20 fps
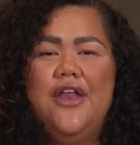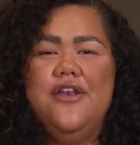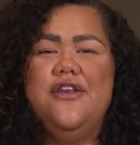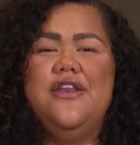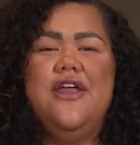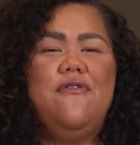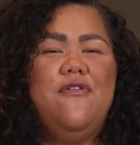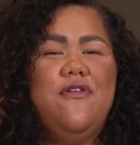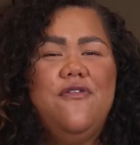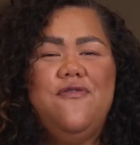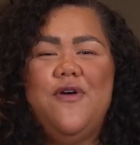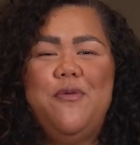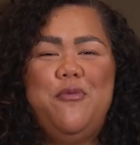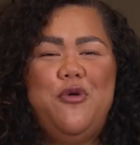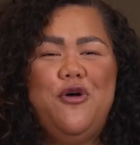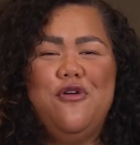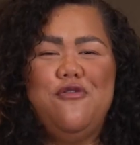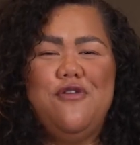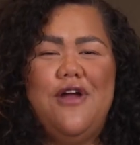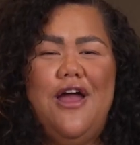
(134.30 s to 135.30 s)
Never
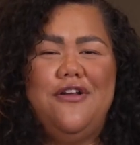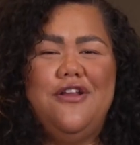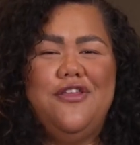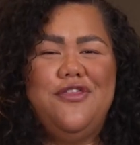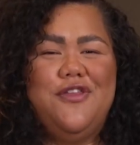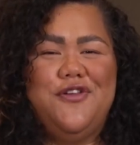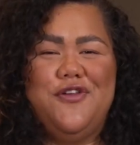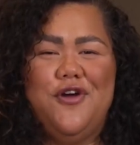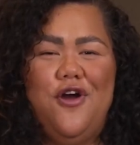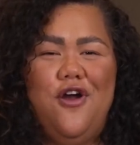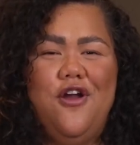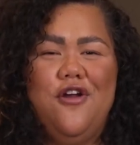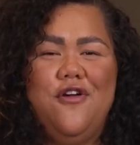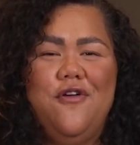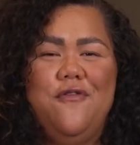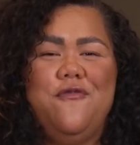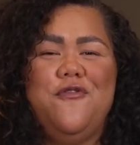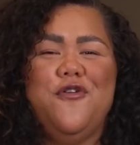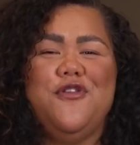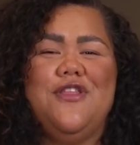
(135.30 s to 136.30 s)
fumble around in the
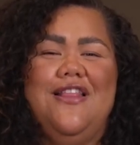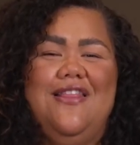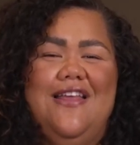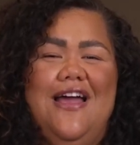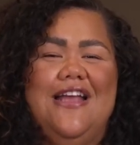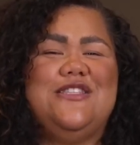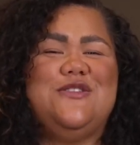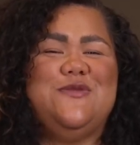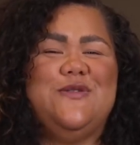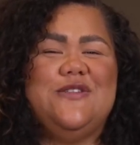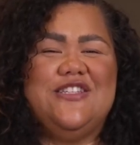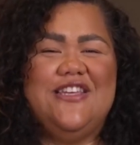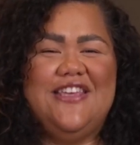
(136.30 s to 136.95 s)
dark for the light switch